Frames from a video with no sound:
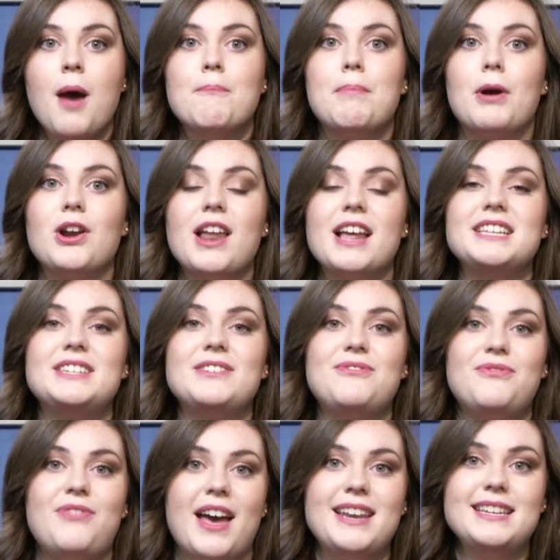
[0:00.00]
Barnett
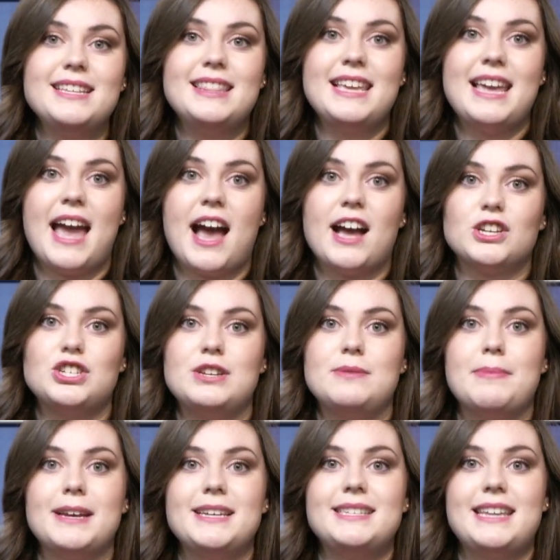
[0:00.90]
defended the
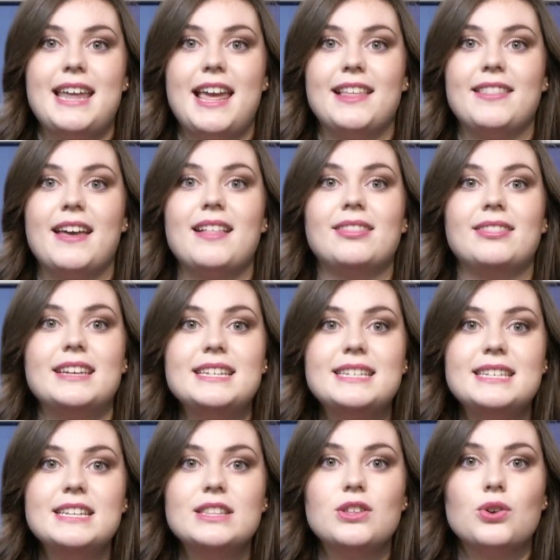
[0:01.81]
action by saying that
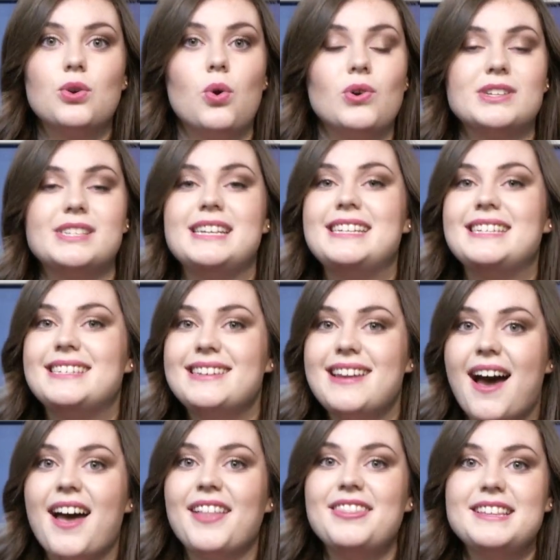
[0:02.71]
listing the goals is
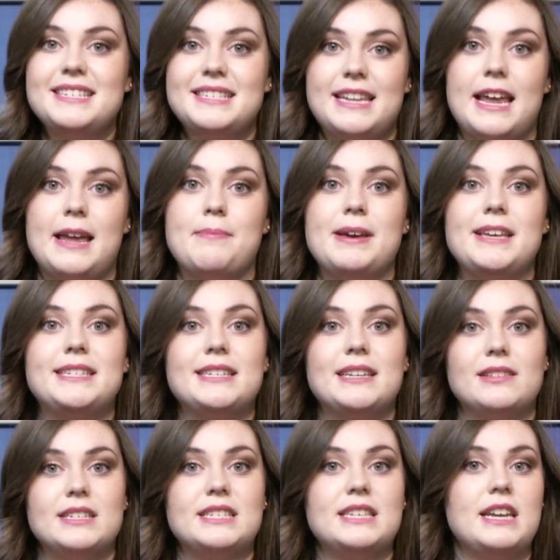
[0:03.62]
not the same as
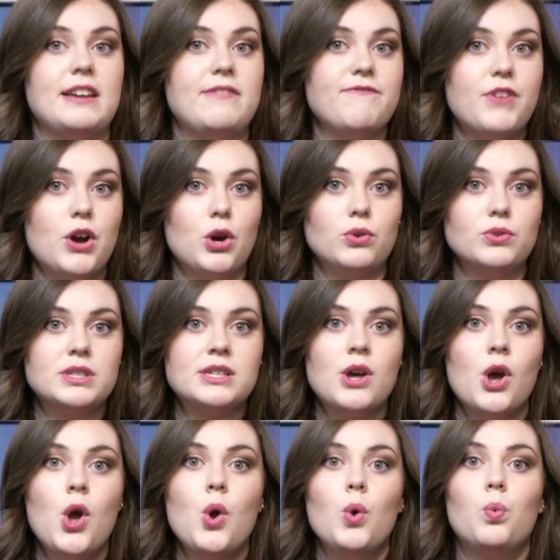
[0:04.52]
soliciting
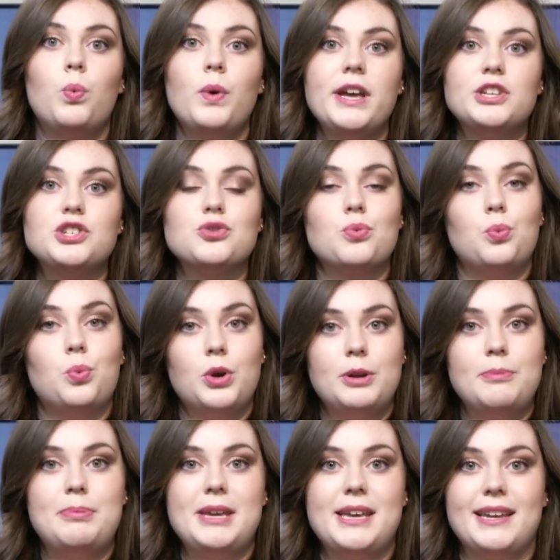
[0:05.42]
votes, which
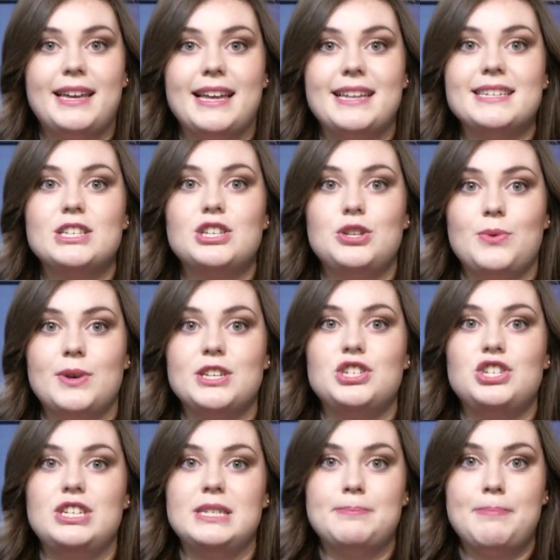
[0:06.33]
would be against
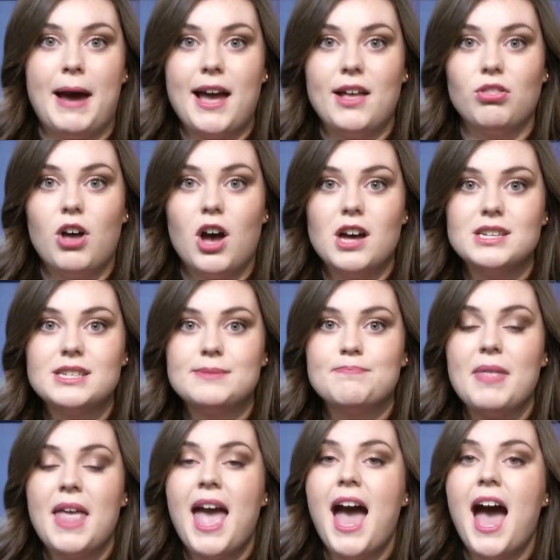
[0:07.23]
USG's bylaws.
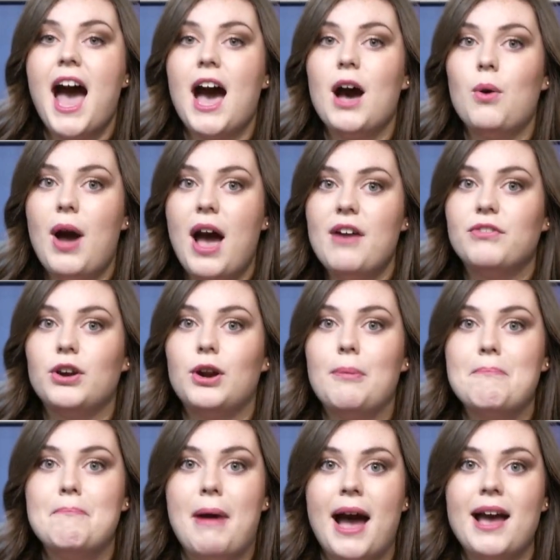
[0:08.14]

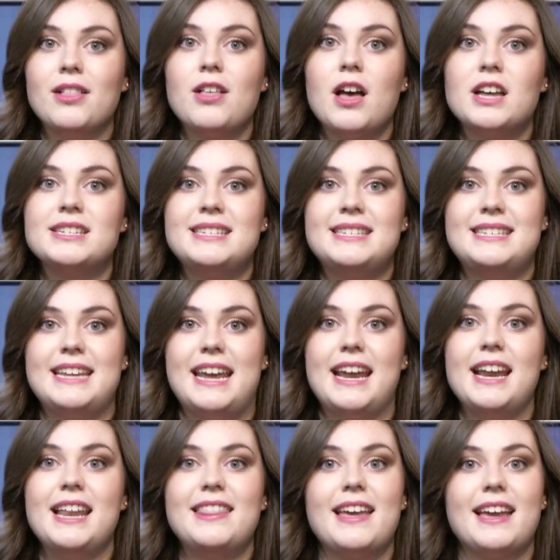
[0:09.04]
However, bylaws
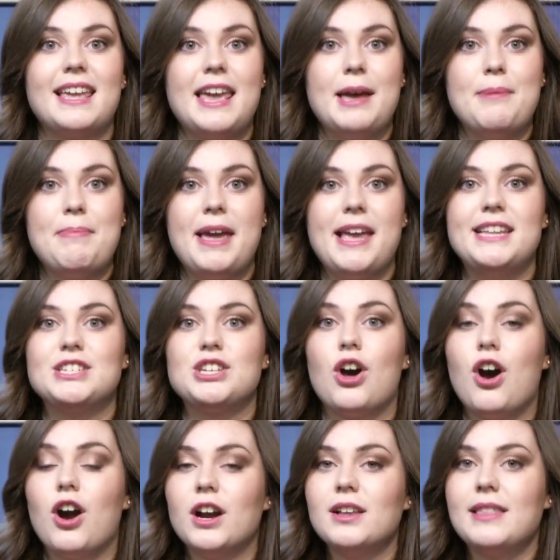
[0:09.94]
state that campaigns
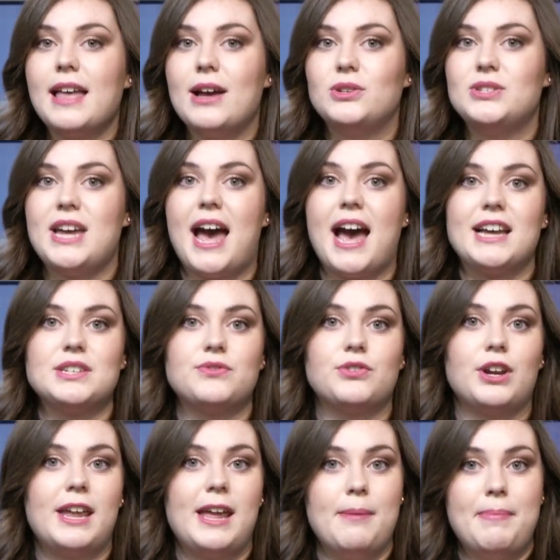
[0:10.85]
are allowed to ask
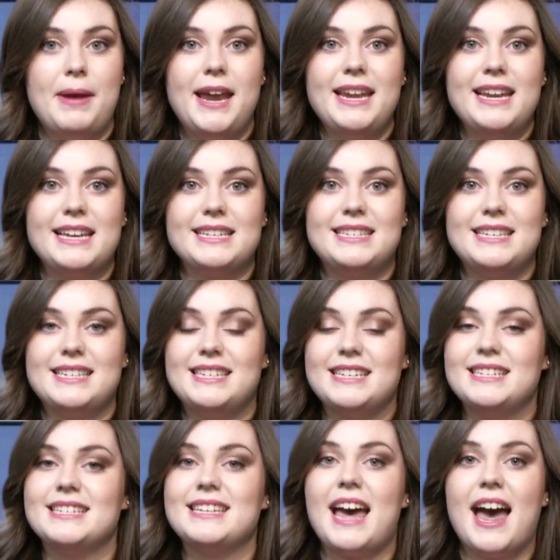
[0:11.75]
for campaigning
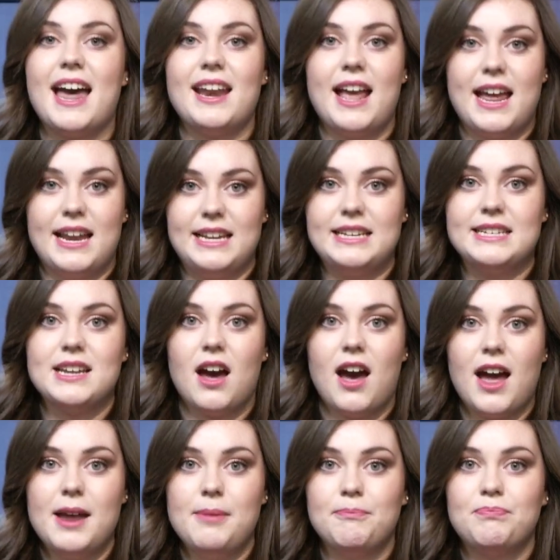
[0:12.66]
assistance at any
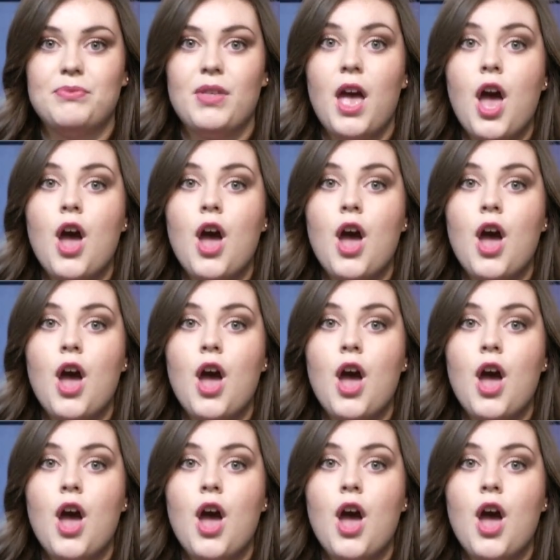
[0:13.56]
time.